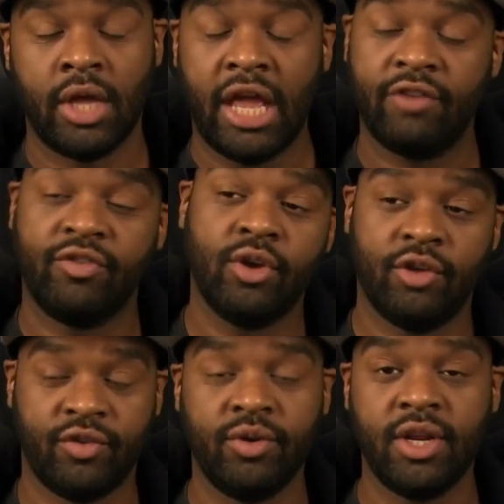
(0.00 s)
If
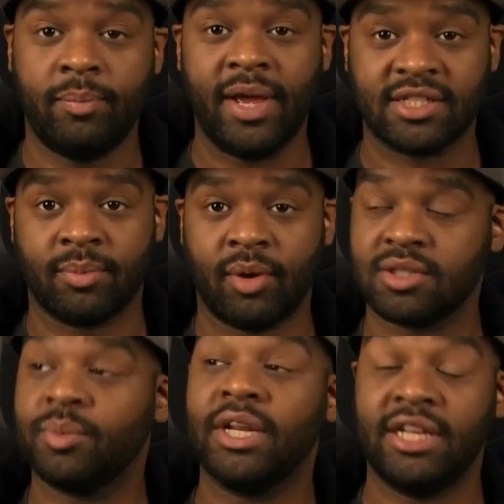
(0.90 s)
you need to pass the ball to
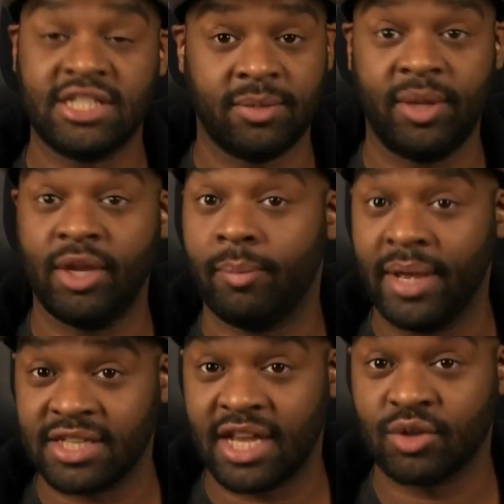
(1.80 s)
someone, it needs to be your
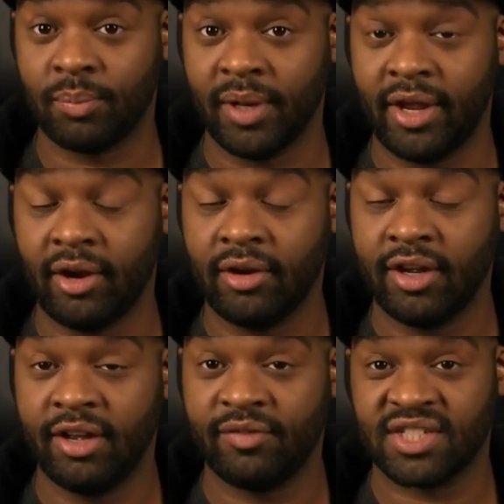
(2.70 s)
best ISO player
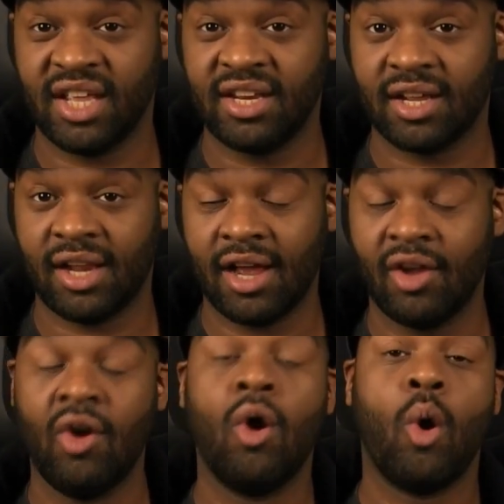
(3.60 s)
if it's late in the clock,
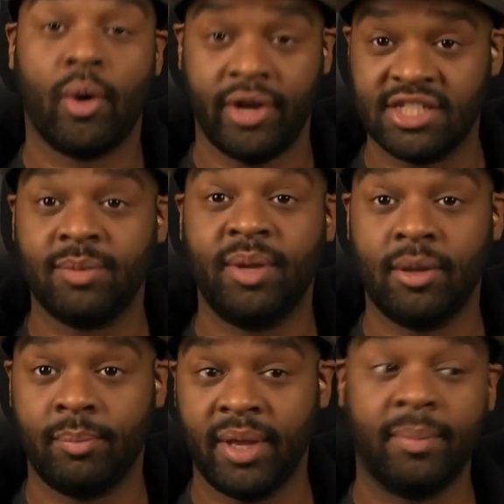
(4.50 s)
or it needs to be
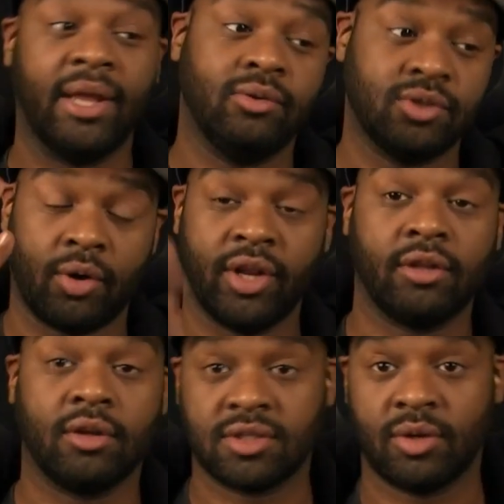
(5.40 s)
your big man who's already
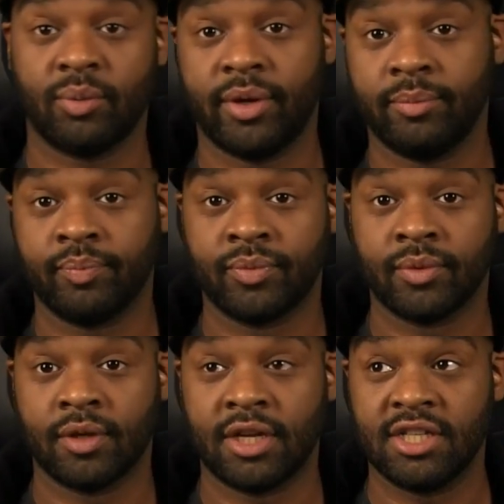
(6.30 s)
close to the rim.
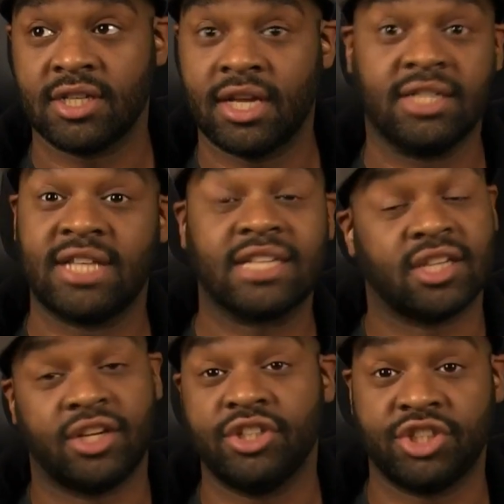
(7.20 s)
Because that's
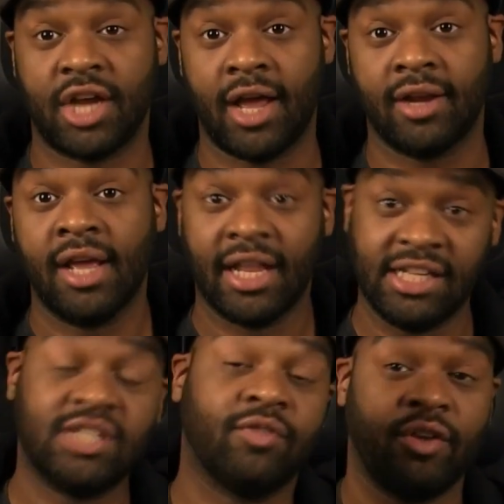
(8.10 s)
a good shot. At
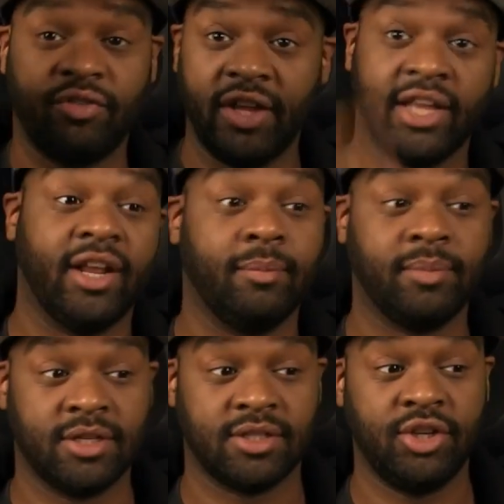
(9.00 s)
least if they flick it up,
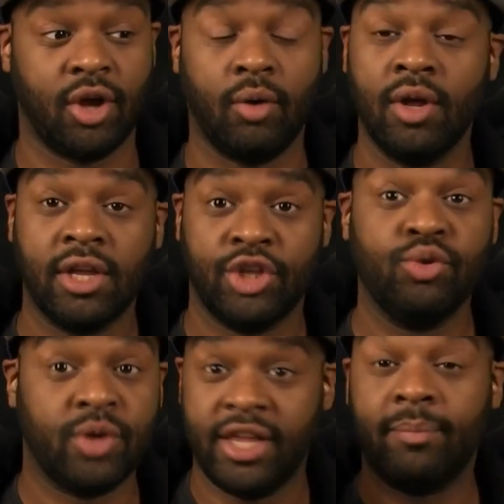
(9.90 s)
there's
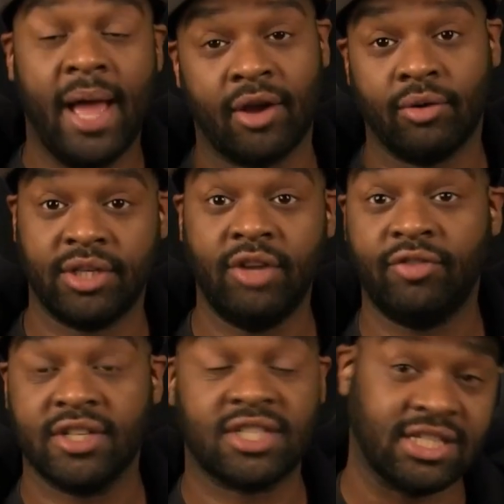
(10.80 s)
you can get back on
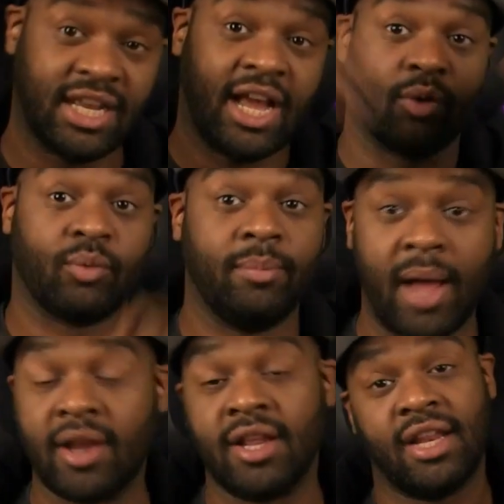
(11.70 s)
defense because they got a
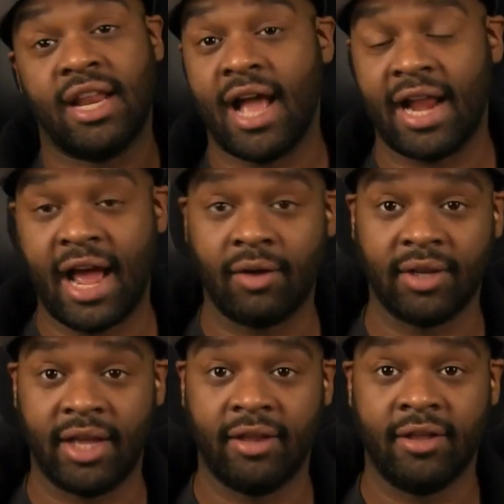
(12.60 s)
rebound and then they got an
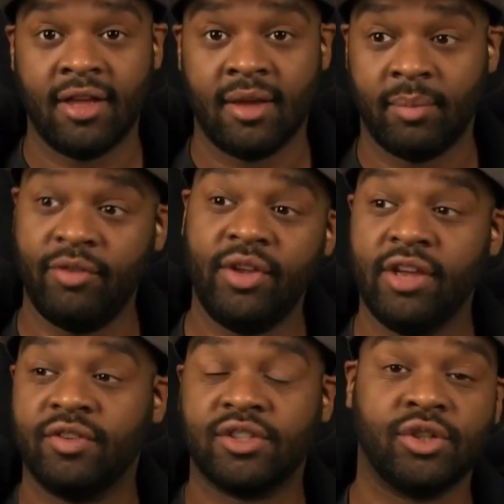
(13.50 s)
outlet. But if you
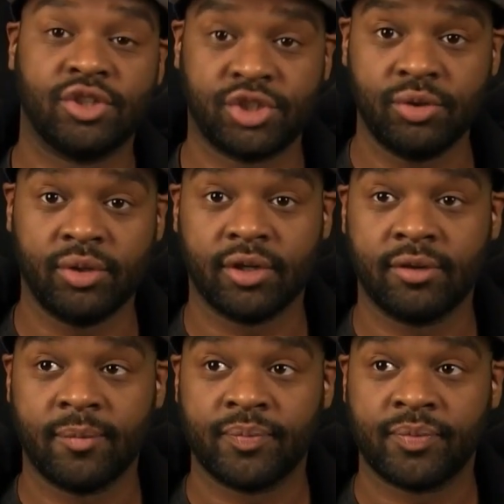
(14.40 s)
give it to the shooter
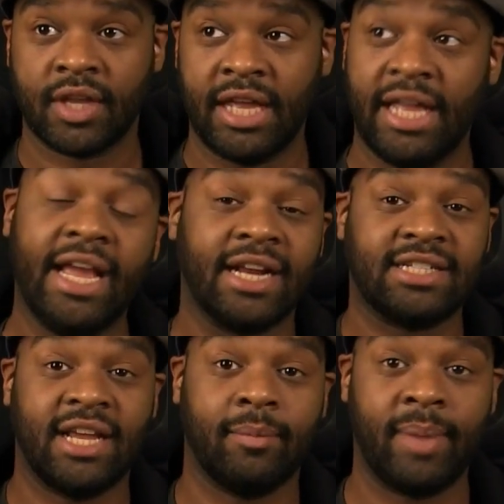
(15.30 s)
and he got to
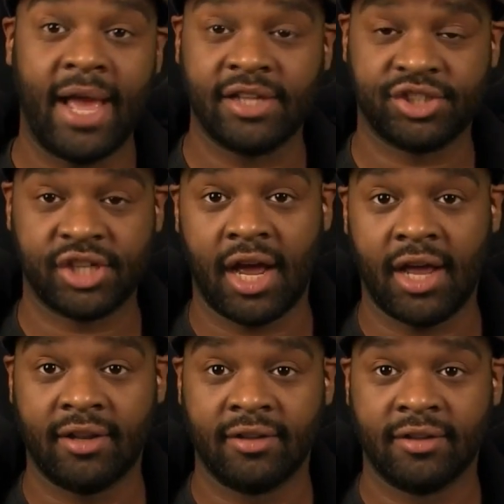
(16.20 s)
take a bad
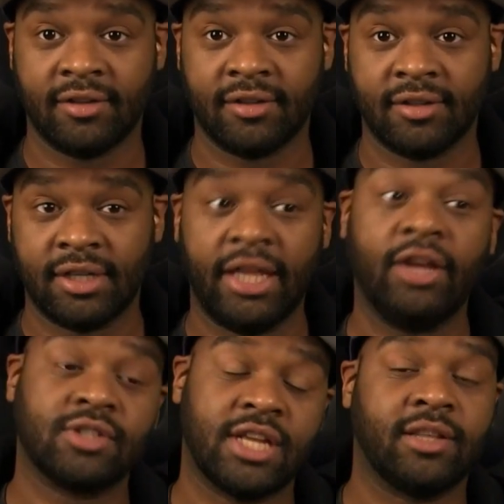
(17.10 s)
shot, he
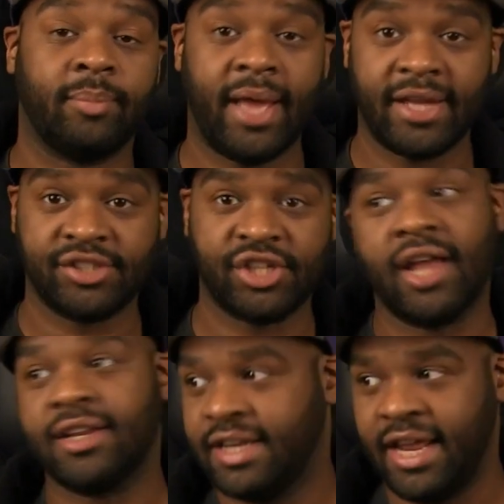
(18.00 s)
gonna take the bad shot,
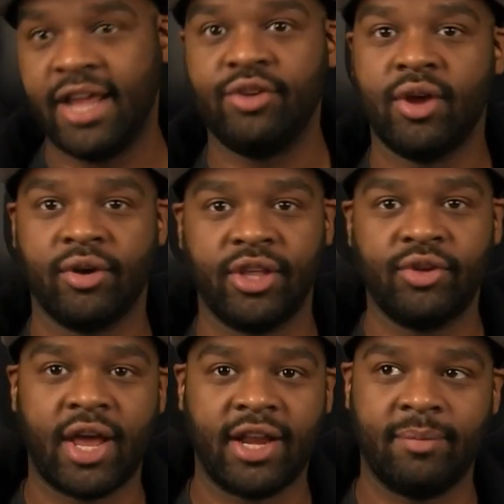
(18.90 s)
and then you
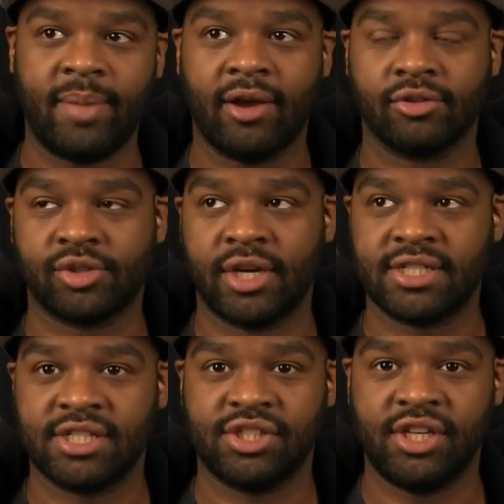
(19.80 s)
got to get back on
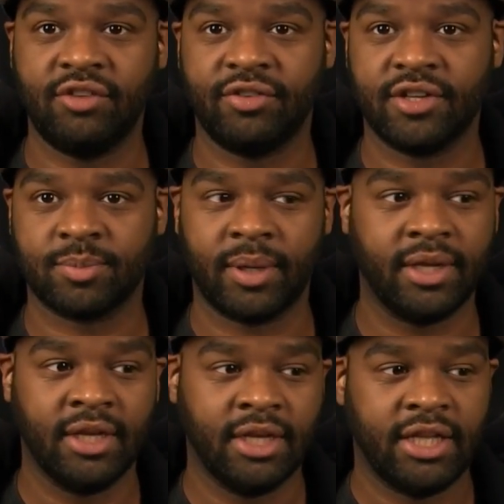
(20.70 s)
transition defense.
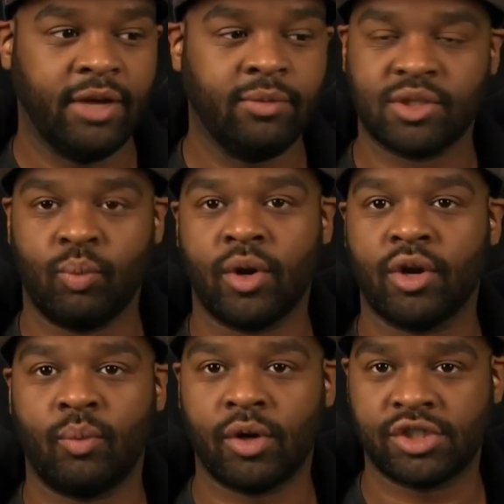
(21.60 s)
But it was one of
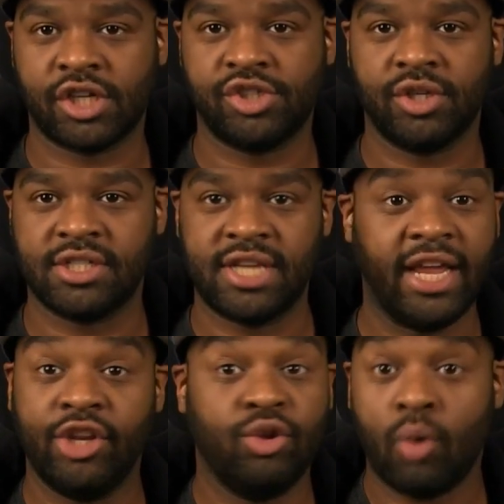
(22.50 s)
the worst shots you can
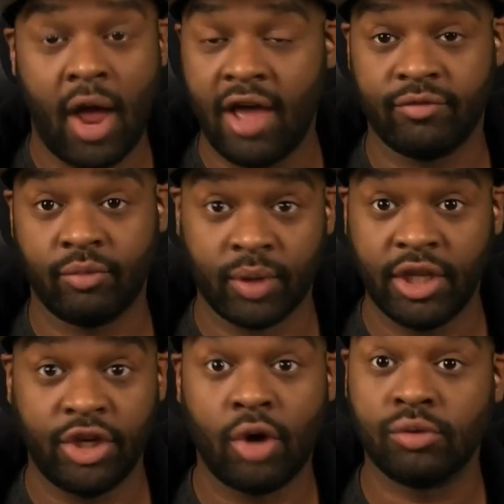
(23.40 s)
take, and you don't have
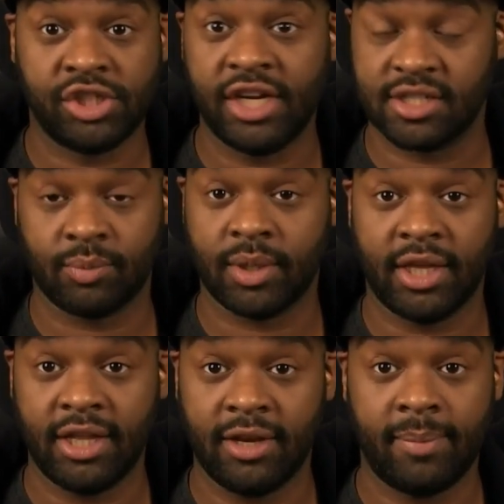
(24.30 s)
really no chance of really
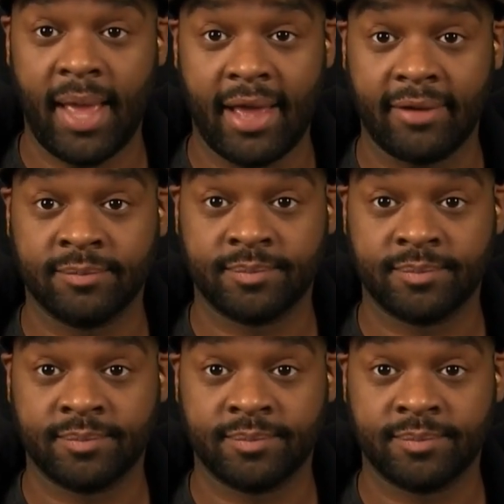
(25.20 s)
getting it back.